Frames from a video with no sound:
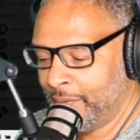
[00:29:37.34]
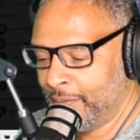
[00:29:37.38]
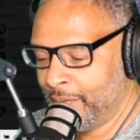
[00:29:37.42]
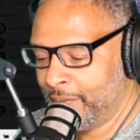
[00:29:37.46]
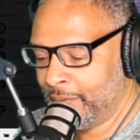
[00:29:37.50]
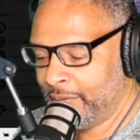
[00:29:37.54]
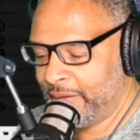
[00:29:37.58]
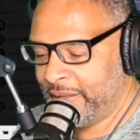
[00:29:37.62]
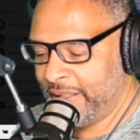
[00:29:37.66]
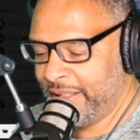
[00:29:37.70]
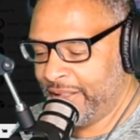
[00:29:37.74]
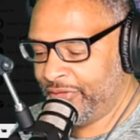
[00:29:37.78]

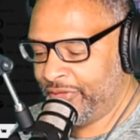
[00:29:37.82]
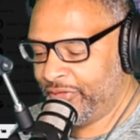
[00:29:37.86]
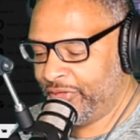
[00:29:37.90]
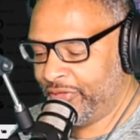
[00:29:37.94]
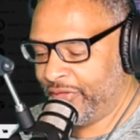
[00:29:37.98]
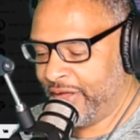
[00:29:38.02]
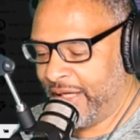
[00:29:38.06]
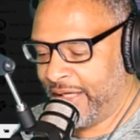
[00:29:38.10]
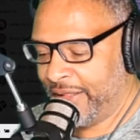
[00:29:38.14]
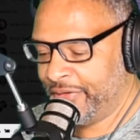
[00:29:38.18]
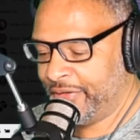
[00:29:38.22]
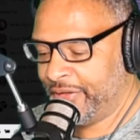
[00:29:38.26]
These is
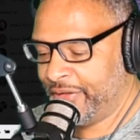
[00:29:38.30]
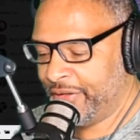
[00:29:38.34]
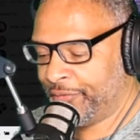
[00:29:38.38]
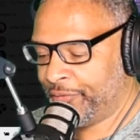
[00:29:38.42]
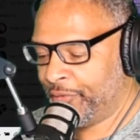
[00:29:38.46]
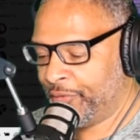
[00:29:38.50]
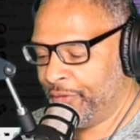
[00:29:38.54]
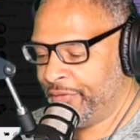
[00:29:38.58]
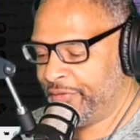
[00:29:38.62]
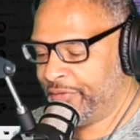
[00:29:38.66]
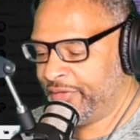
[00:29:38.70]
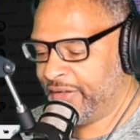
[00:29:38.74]
at
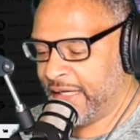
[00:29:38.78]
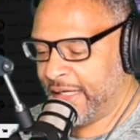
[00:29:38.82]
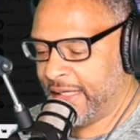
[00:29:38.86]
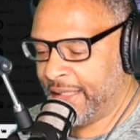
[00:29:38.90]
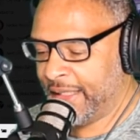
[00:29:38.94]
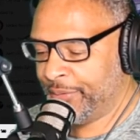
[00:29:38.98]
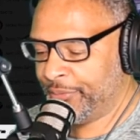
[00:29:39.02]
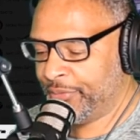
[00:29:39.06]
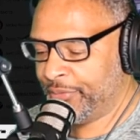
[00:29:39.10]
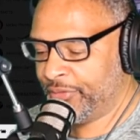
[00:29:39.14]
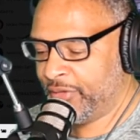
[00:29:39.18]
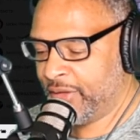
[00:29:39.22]
different
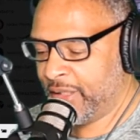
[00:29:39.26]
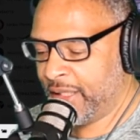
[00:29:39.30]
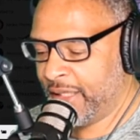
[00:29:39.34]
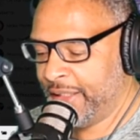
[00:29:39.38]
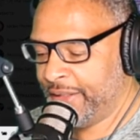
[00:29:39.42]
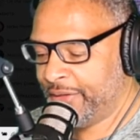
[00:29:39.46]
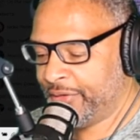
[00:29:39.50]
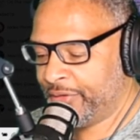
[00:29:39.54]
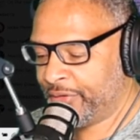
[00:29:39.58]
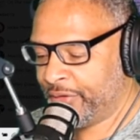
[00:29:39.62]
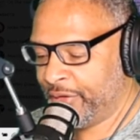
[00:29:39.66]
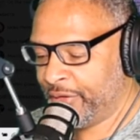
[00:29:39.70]
times,
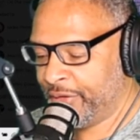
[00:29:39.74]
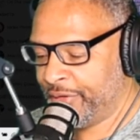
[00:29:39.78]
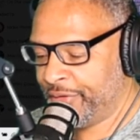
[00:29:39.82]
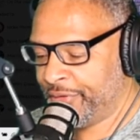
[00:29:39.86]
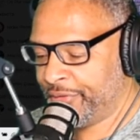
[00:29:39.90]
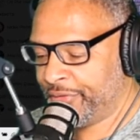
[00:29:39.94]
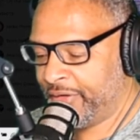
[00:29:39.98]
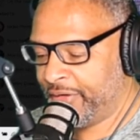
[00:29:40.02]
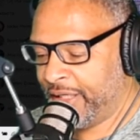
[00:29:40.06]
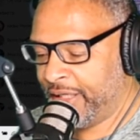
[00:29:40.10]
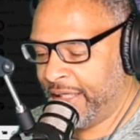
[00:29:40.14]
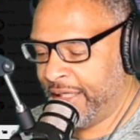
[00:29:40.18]
like
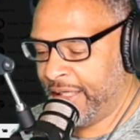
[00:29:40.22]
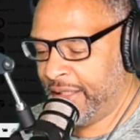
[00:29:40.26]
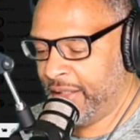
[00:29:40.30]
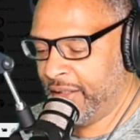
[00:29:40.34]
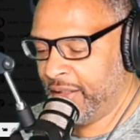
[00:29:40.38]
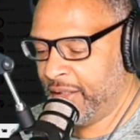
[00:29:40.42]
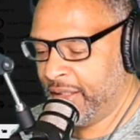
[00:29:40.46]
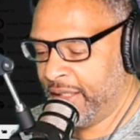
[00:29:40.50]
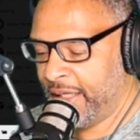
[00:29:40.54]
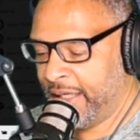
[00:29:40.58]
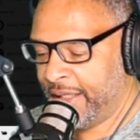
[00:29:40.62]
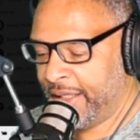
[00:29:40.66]
Thursday
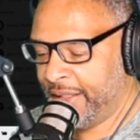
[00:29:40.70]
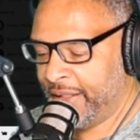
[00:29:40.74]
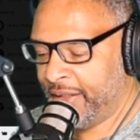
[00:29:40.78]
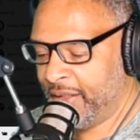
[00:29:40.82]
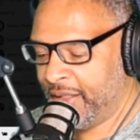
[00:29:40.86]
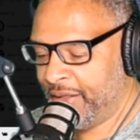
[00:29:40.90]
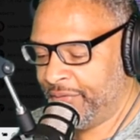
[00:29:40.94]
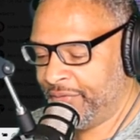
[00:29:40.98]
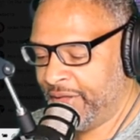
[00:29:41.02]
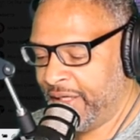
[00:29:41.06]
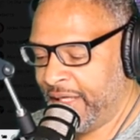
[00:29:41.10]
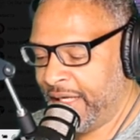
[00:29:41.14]
at
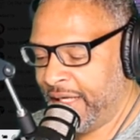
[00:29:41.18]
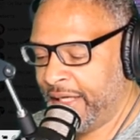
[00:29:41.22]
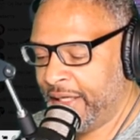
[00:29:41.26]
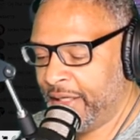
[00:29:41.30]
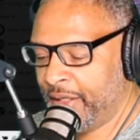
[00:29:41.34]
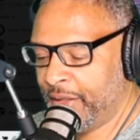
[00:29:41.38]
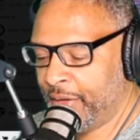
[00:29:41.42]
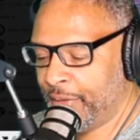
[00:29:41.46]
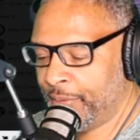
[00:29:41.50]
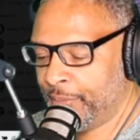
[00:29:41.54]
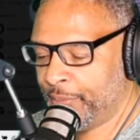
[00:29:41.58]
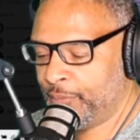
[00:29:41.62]
eleven a
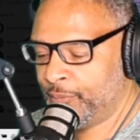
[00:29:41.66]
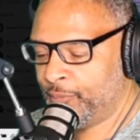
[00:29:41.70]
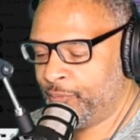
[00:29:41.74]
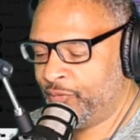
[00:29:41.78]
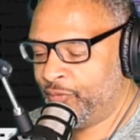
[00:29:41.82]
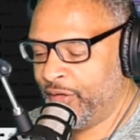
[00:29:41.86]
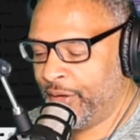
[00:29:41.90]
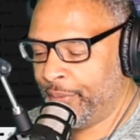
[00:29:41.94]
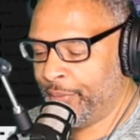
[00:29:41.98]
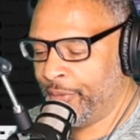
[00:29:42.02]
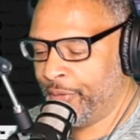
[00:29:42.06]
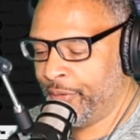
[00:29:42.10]
m,
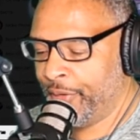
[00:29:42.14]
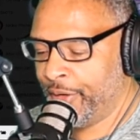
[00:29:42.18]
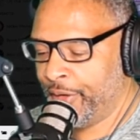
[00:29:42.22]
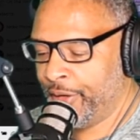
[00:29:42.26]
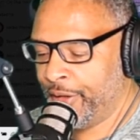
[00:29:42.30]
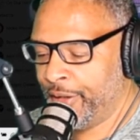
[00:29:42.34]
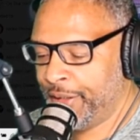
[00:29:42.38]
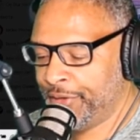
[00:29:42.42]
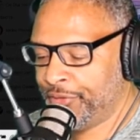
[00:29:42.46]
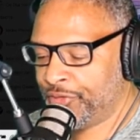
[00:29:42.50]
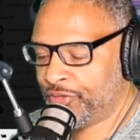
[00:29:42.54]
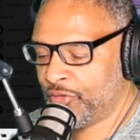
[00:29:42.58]

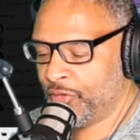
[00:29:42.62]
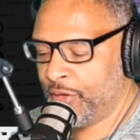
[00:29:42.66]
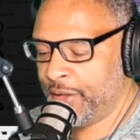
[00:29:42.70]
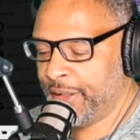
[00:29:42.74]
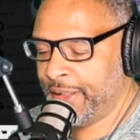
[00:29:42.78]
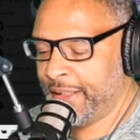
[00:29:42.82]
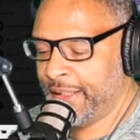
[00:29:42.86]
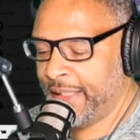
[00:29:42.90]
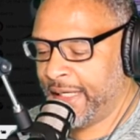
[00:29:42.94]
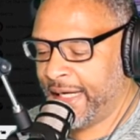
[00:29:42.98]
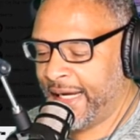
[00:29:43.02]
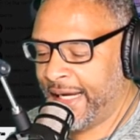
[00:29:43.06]
February
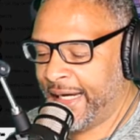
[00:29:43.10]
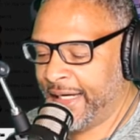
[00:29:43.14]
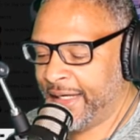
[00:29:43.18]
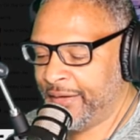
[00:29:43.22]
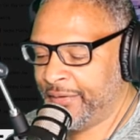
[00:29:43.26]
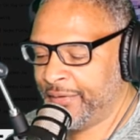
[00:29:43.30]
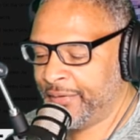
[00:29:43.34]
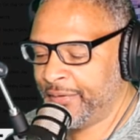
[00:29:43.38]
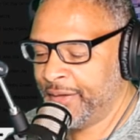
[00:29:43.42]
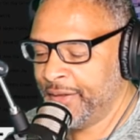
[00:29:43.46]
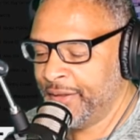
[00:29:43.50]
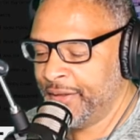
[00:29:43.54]

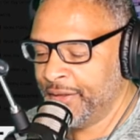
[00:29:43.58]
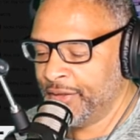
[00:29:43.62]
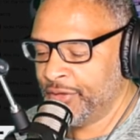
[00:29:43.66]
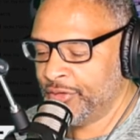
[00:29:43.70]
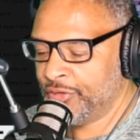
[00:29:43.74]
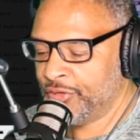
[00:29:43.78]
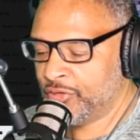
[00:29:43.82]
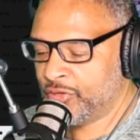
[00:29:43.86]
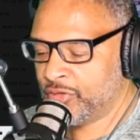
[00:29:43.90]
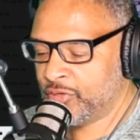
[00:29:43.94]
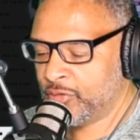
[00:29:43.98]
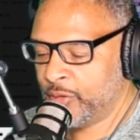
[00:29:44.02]
twenty-eighth,
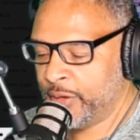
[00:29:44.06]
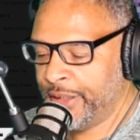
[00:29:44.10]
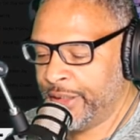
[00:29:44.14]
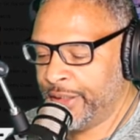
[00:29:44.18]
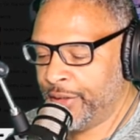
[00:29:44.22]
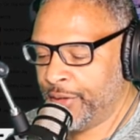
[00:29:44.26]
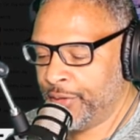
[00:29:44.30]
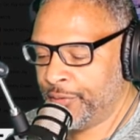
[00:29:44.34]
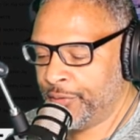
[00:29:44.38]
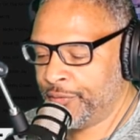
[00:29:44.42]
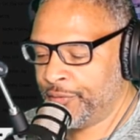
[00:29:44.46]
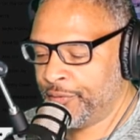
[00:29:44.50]

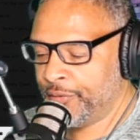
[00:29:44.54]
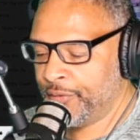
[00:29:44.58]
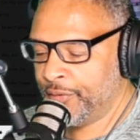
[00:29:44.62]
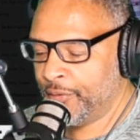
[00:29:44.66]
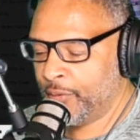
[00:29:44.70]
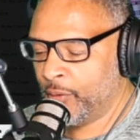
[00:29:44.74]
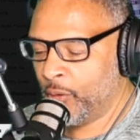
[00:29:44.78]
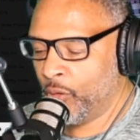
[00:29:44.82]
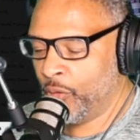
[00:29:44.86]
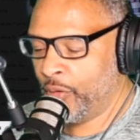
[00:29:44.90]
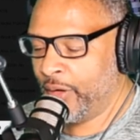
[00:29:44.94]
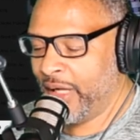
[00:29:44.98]
twelve
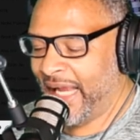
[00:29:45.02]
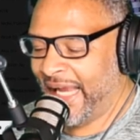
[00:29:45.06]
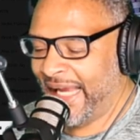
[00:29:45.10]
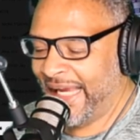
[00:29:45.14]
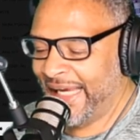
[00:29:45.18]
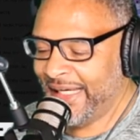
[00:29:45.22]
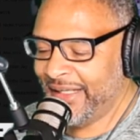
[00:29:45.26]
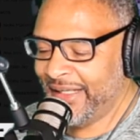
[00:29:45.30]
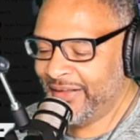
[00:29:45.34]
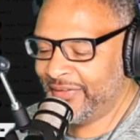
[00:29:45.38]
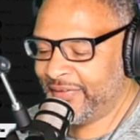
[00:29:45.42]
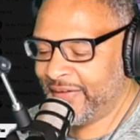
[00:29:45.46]
oh
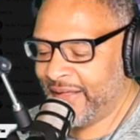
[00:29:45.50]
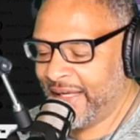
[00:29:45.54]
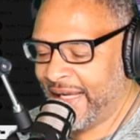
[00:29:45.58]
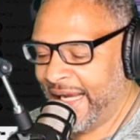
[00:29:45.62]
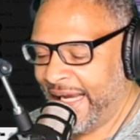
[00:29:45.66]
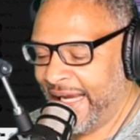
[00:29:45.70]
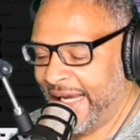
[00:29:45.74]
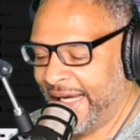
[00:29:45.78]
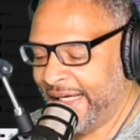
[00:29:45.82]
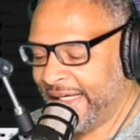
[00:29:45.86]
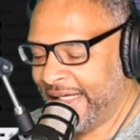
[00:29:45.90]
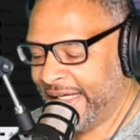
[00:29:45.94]
eight
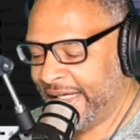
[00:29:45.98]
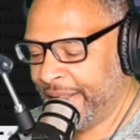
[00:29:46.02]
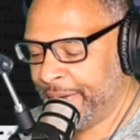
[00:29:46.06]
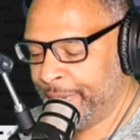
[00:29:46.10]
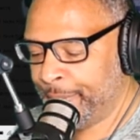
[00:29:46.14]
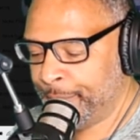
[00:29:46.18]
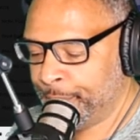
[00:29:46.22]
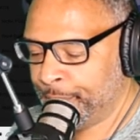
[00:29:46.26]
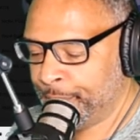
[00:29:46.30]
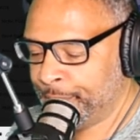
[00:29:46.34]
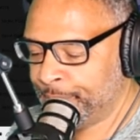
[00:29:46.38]
a m